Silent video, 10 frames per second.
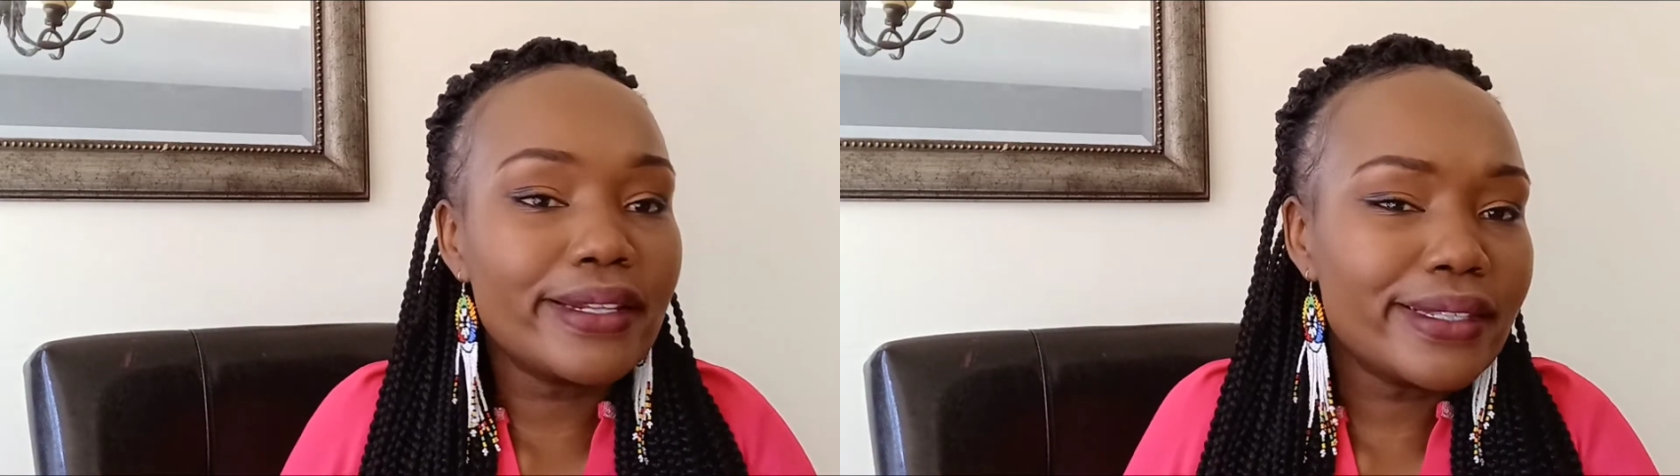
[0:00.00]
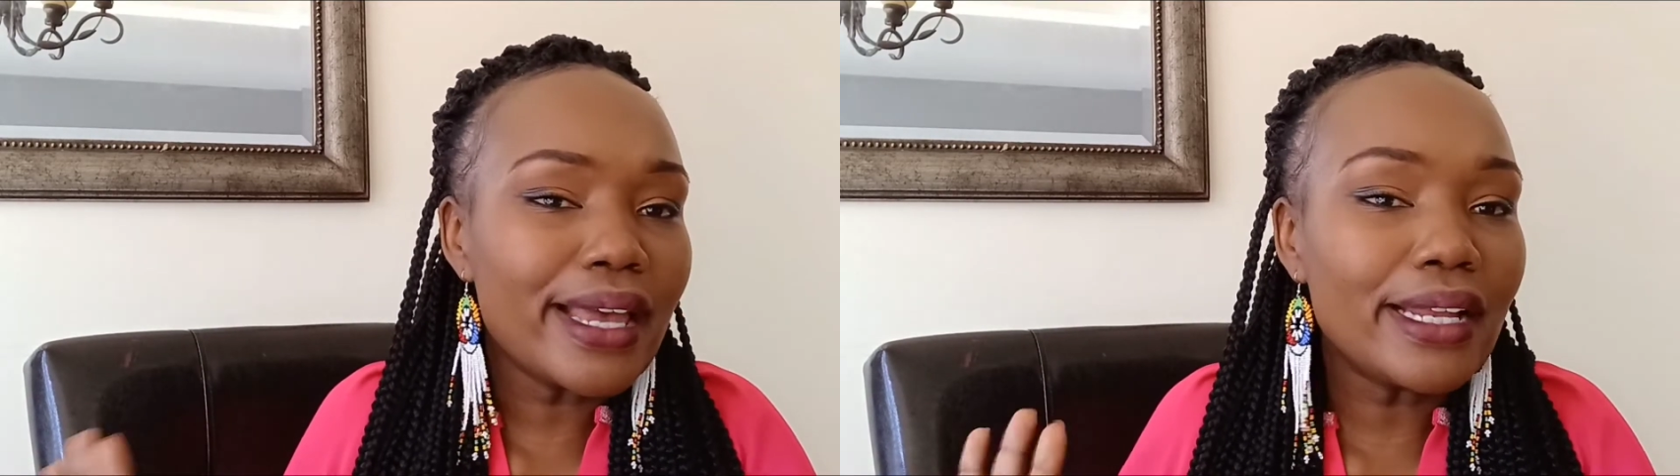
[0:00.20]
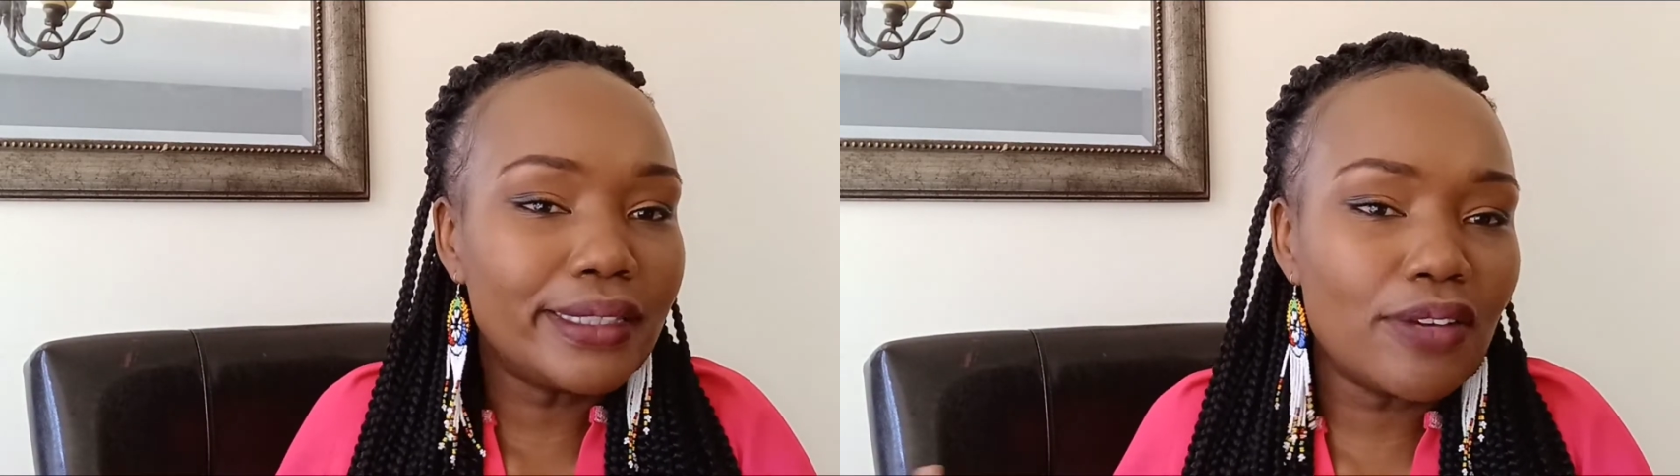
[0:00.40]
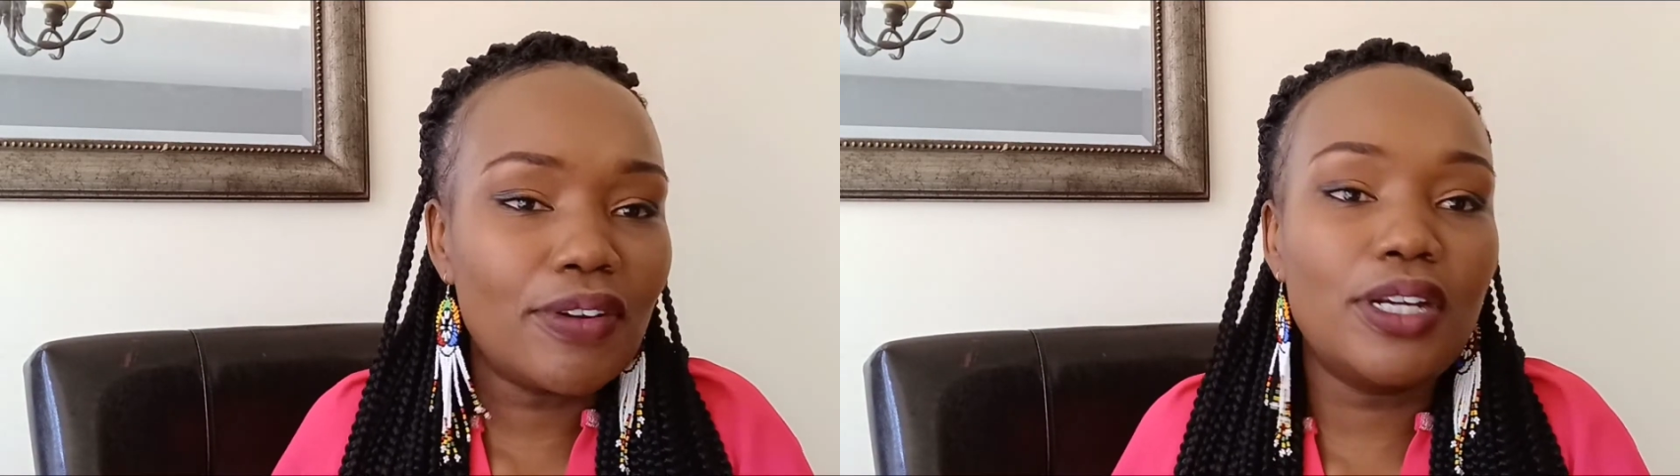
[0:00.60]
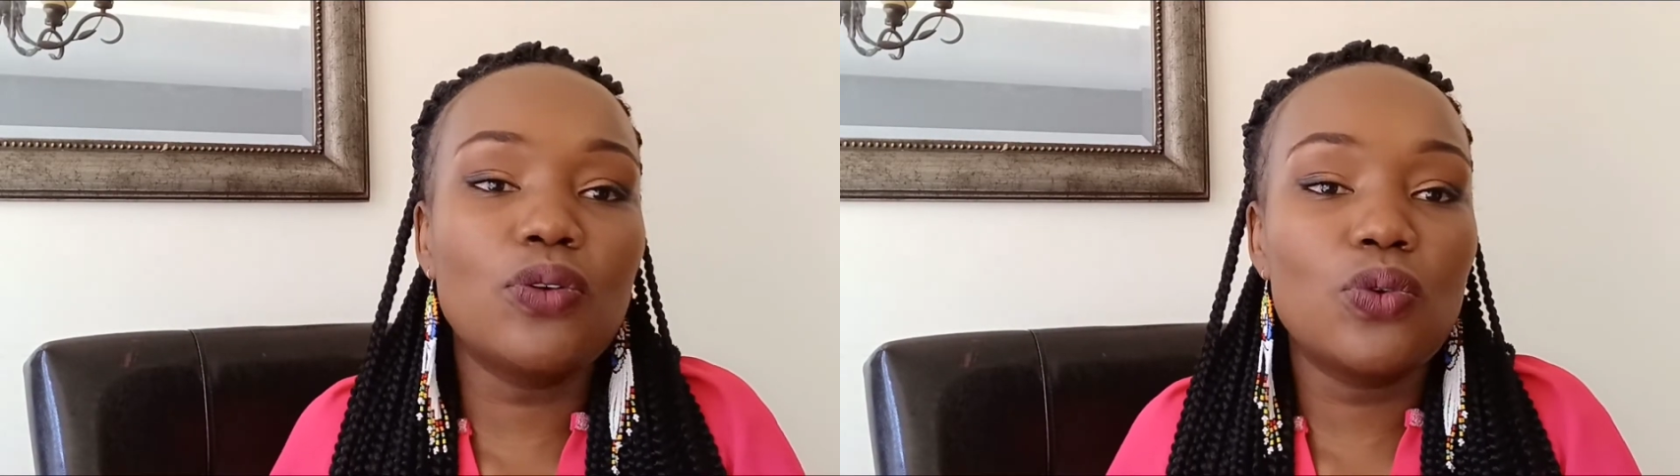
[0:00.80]
It's a
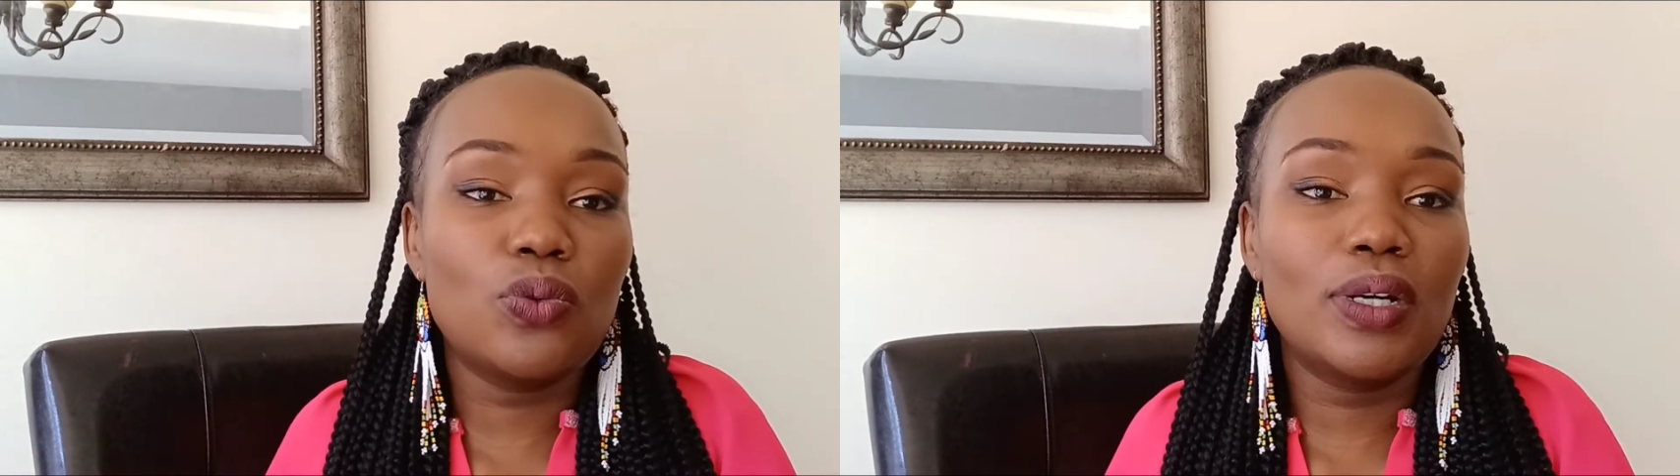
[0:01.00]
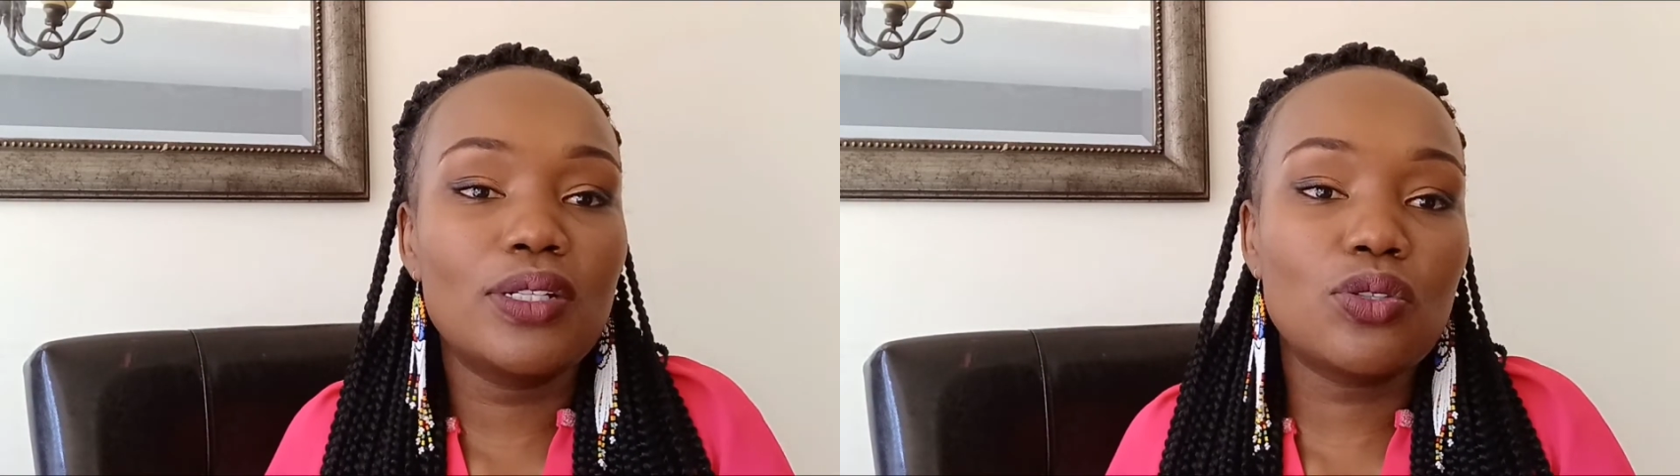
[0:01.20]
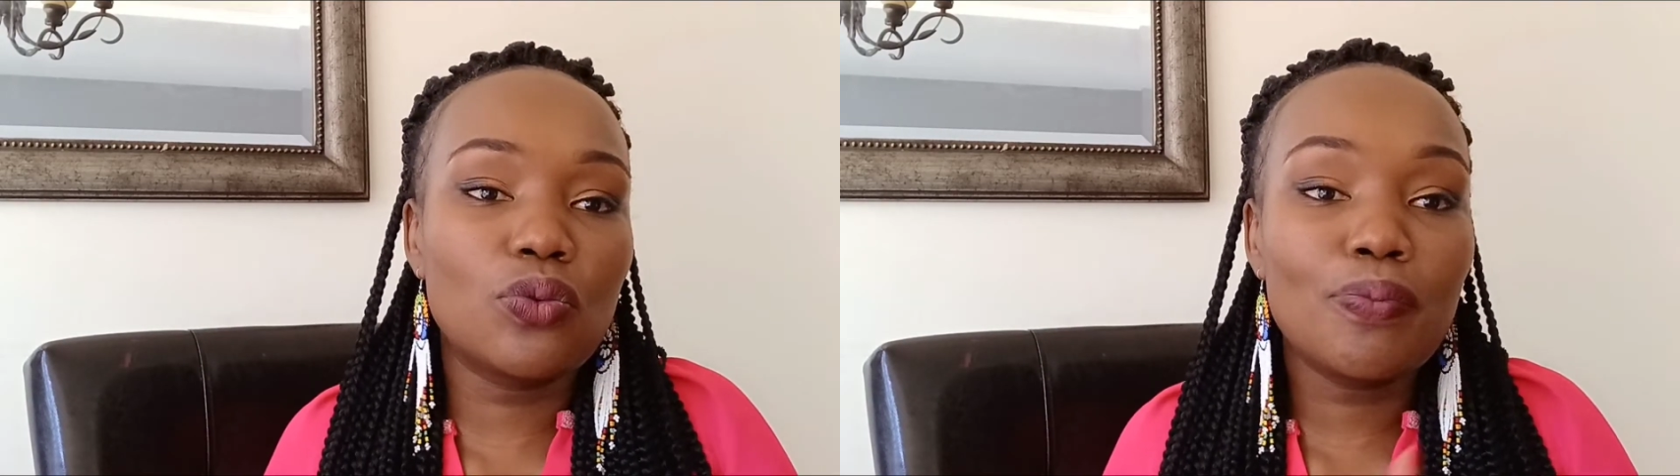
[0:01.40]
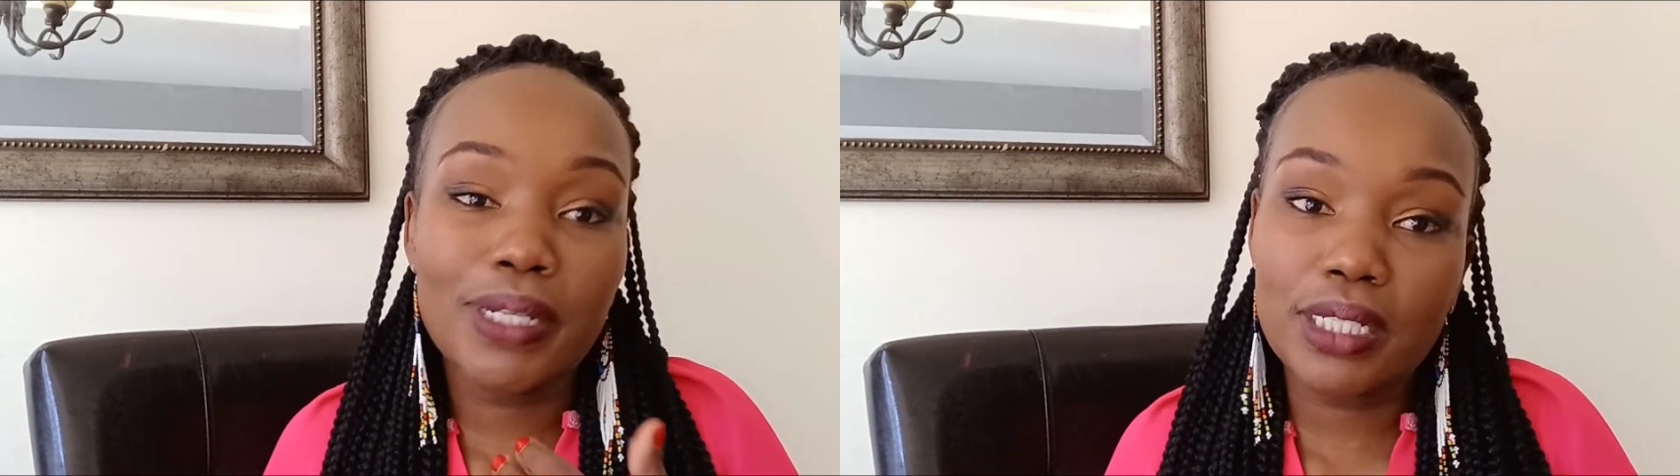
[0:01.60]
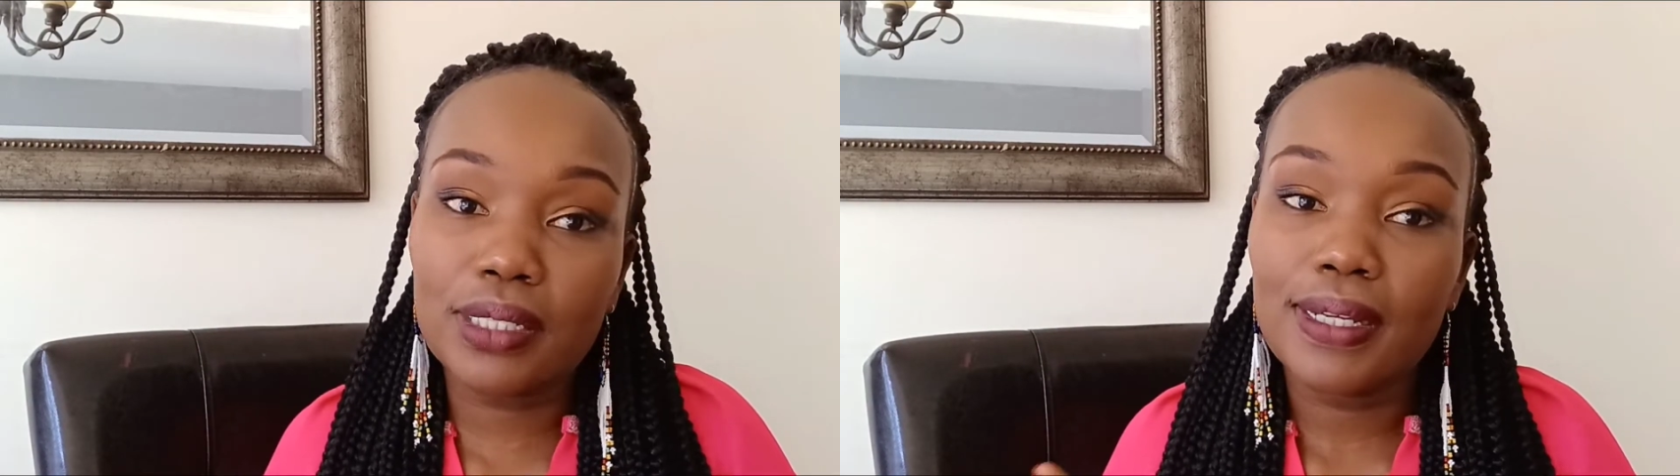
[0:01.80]
very good one. So
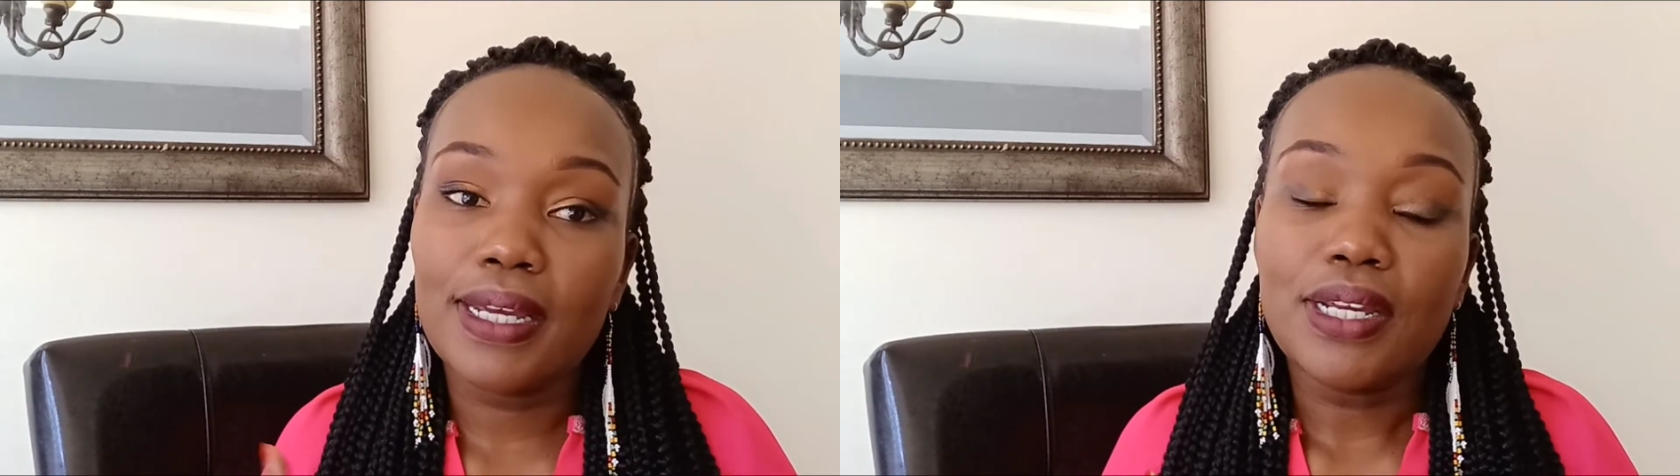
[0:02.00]
please